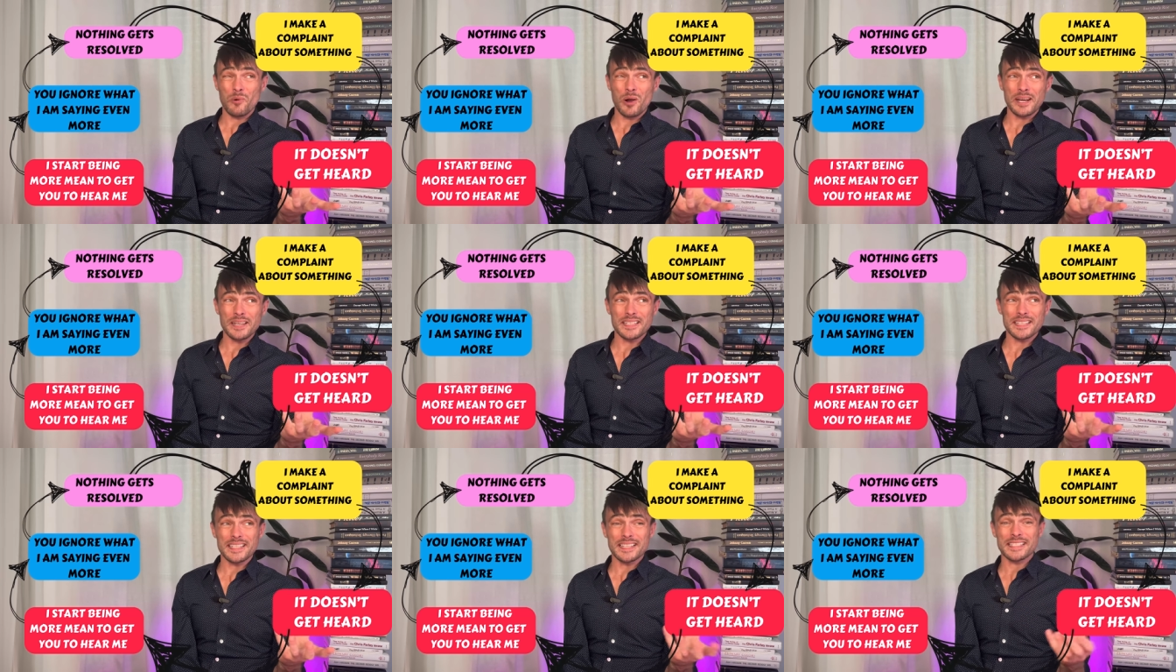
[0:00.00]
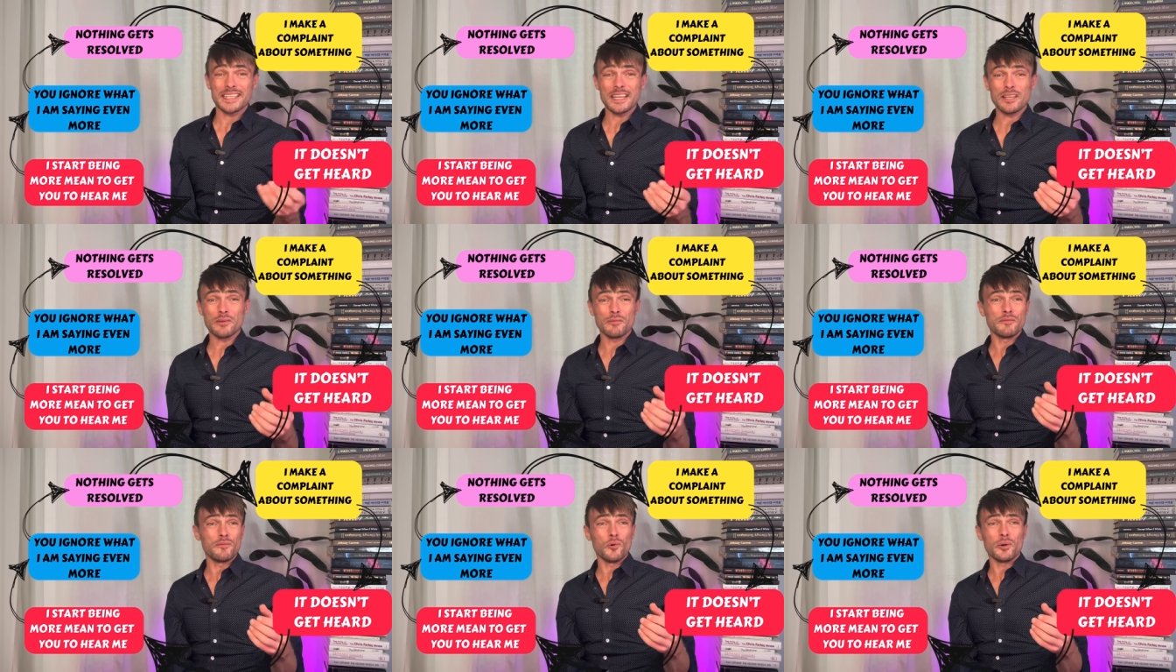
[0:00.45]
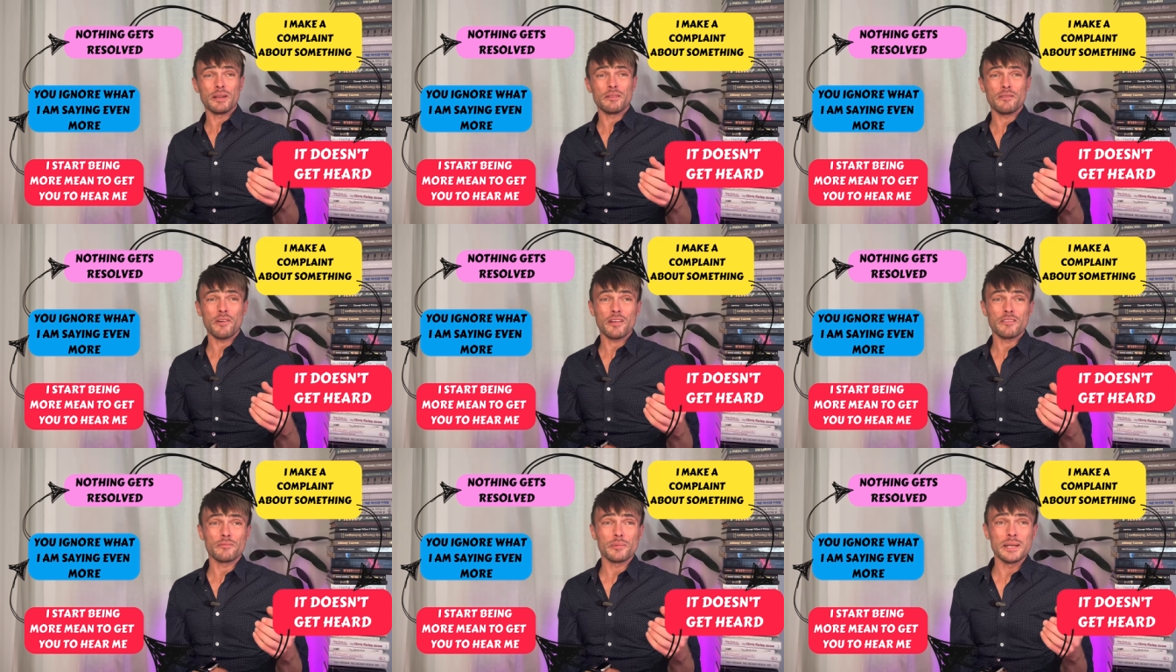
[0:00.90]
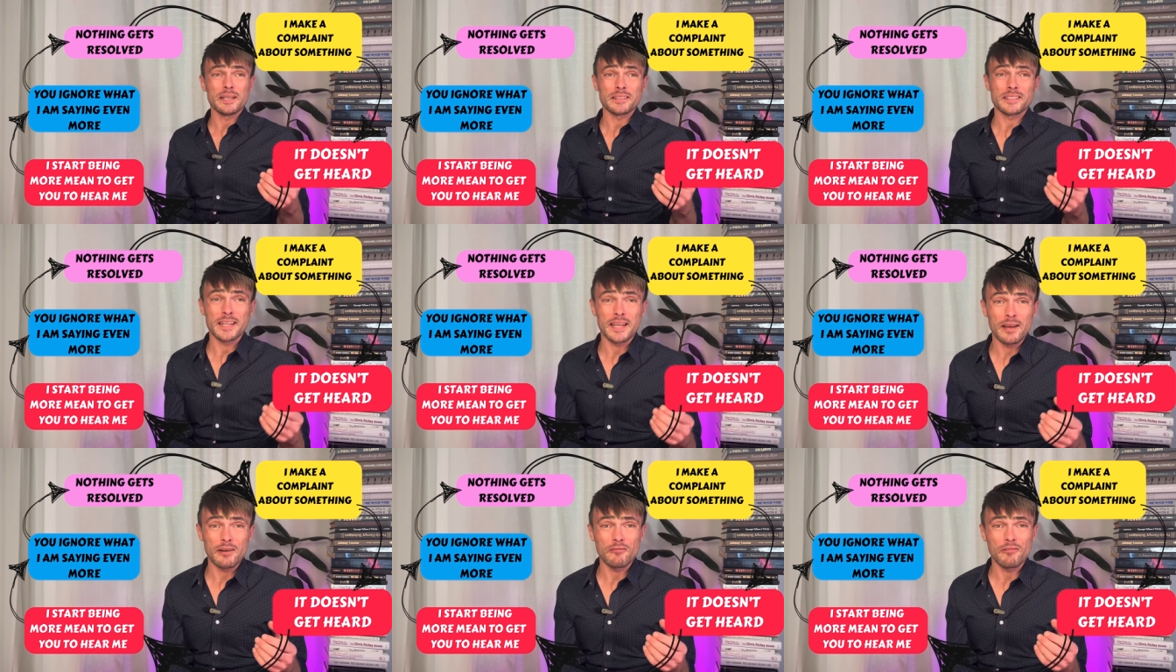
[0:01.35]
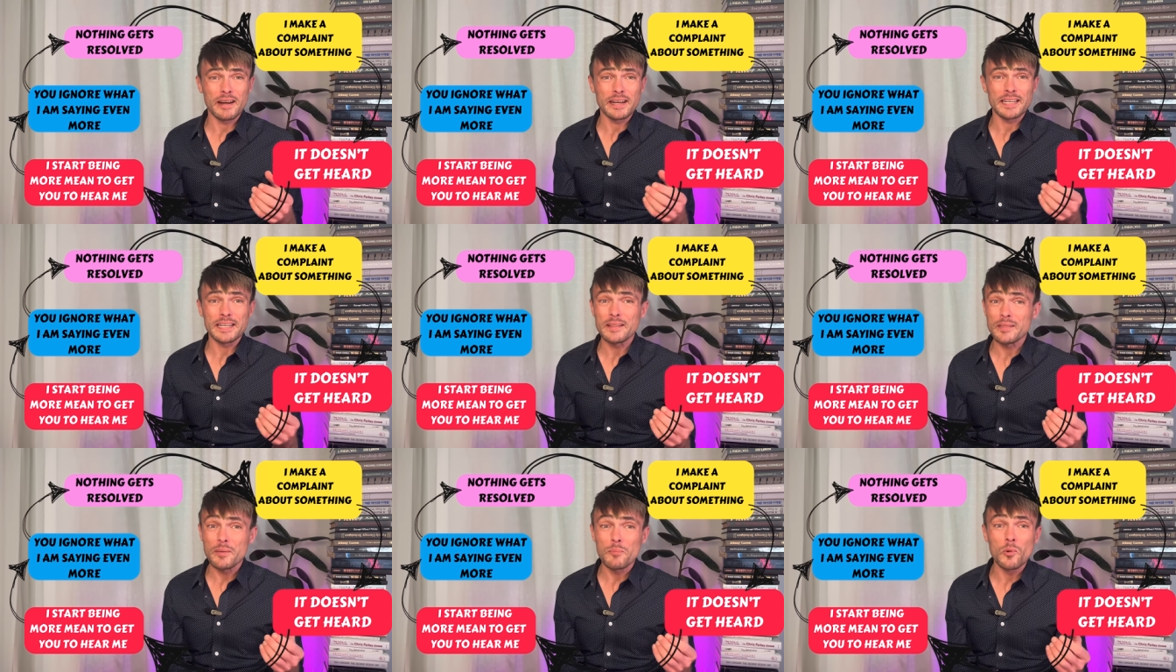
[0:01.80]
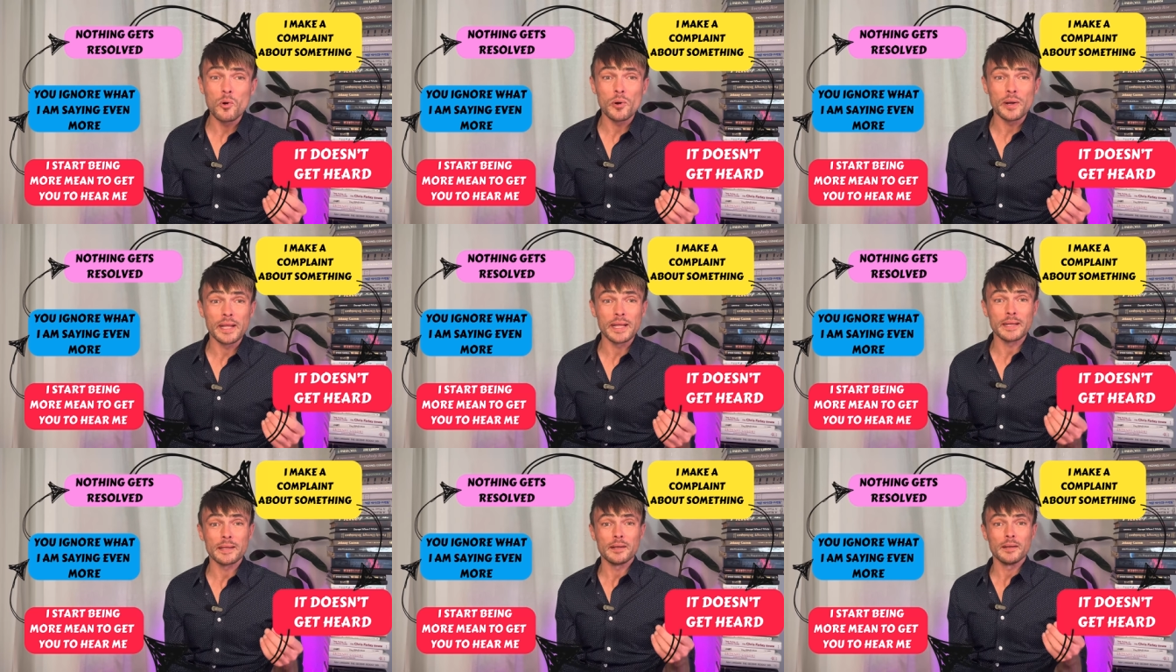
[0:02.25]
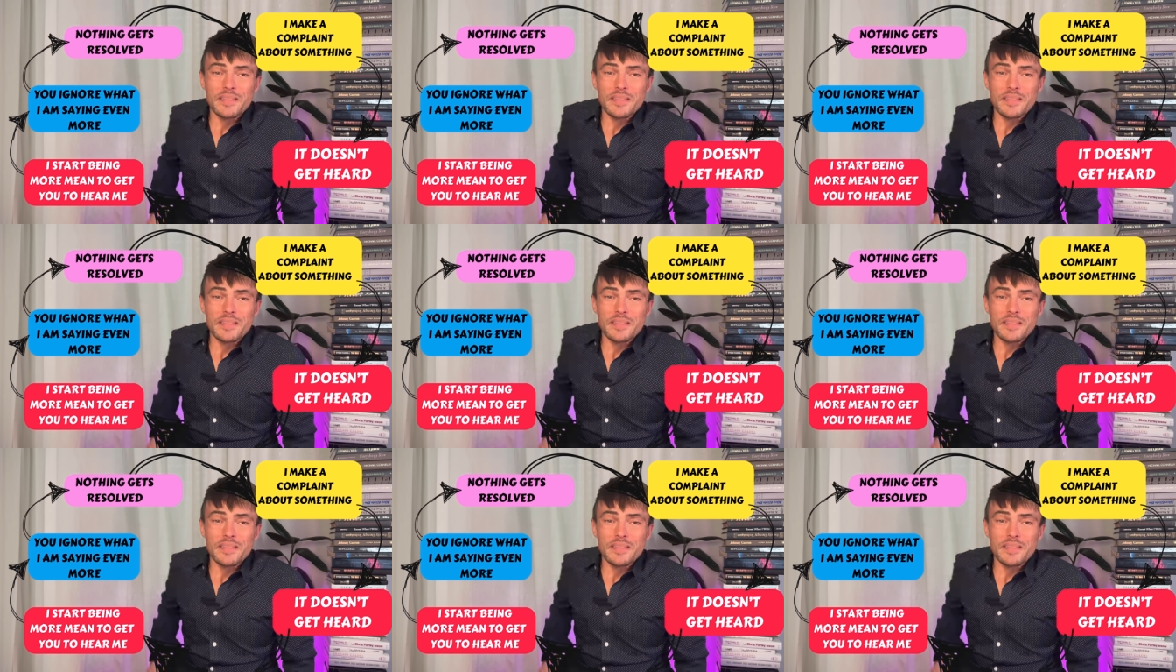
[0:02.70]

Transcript: Why does it take you 45 minutes to get ready in the morning?